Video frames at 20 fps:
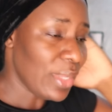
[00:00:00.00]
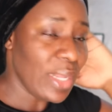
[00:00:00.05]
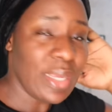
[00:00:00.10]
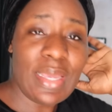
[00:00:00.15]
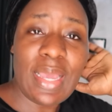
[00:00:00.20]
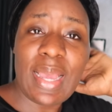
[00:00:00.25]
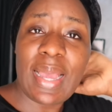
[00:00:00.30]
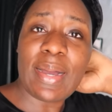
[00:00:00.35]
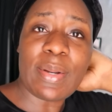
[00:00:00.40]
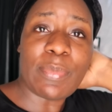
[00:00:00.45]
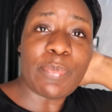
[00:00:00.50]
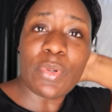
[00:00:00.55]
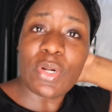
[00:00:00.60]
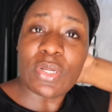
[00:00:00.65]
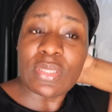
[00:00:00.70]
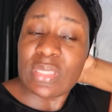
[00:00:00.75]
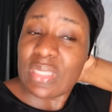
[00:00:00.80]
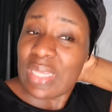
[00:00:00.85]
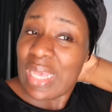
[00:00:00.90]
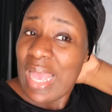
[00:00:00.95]
yeah,
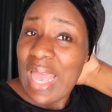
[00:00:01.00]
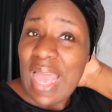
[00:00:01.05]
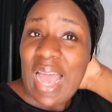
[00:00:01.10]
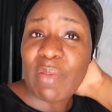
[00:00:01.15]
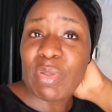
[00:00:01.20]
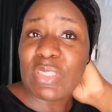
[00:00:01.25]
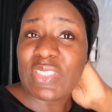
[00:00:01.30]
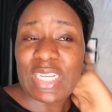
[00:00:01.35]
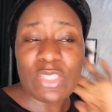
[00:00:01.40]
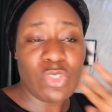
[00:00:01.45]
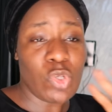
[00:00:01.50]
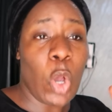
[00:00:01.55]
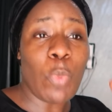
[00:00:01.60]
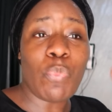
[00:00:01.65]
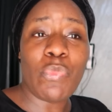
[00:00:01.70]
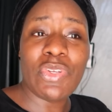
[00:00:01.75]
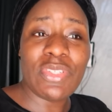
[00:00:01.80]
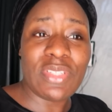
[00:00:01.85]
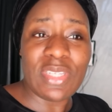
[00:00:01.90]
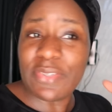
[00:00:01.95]
but I've been trying to
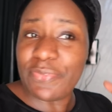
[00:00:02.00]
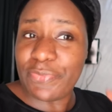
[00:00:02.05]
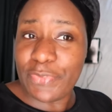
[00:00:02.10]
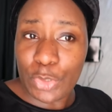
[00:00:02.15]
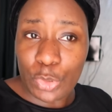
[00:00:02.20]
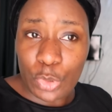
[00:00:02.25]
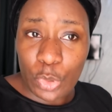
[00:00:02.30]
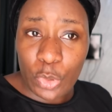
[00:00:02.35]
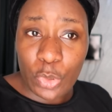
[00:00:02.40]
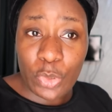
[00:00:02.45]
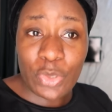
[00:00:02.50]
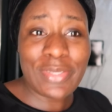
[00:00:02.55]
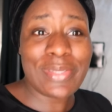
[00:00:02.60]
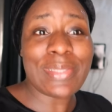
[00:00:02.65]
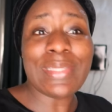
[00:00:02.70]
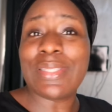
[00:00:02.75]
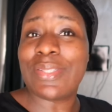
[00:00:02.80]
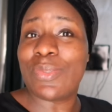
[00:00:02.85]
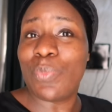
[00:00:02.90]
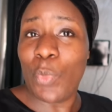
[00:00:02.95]
upload a video
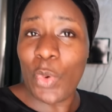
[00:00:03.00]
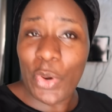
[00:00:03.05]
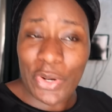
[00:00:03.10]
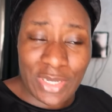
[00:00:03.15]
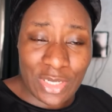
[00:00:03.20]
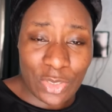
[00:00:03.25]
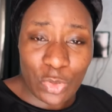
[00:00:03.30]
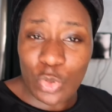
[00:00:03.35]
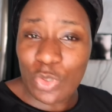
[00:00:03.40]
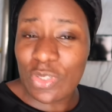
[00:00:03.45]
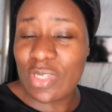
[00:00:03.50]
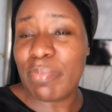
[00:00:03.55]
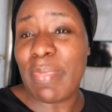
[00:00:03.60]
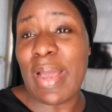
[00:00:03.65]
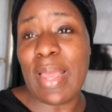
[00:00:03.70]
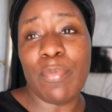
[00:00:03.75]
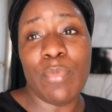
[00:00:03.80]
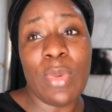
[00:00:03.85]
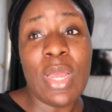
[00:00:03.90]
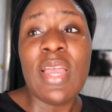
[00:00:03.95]
since morning using
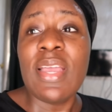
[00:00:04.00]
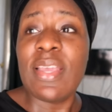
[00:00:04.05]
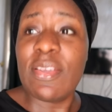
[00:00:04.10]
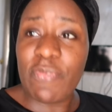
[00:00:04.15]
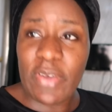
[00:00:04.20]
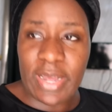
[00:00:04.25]
my, in